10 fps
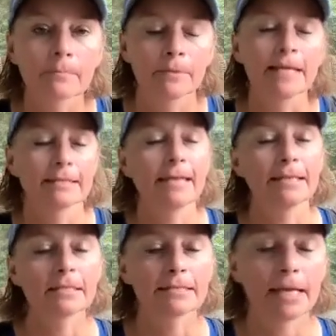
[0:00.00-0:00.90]
That's
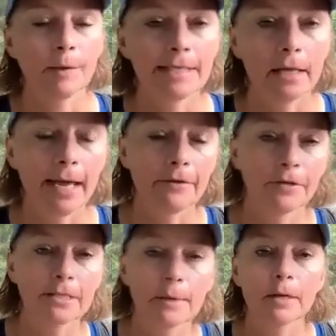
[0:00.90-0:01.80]
exactly what I tell
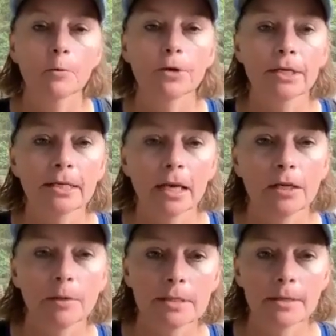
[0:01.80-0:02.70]
athletes. I'm like, we're going to get
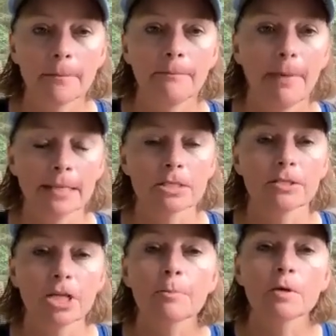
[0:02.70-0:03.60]
you in the
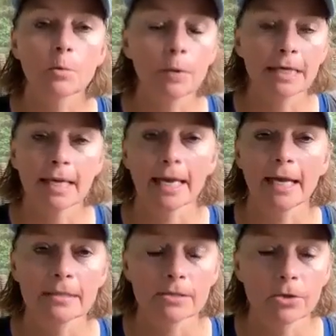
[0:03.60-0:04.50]
best shape we
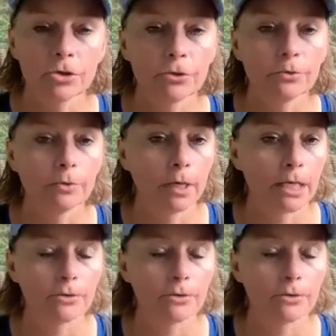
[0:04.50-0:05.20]
can, so you can do the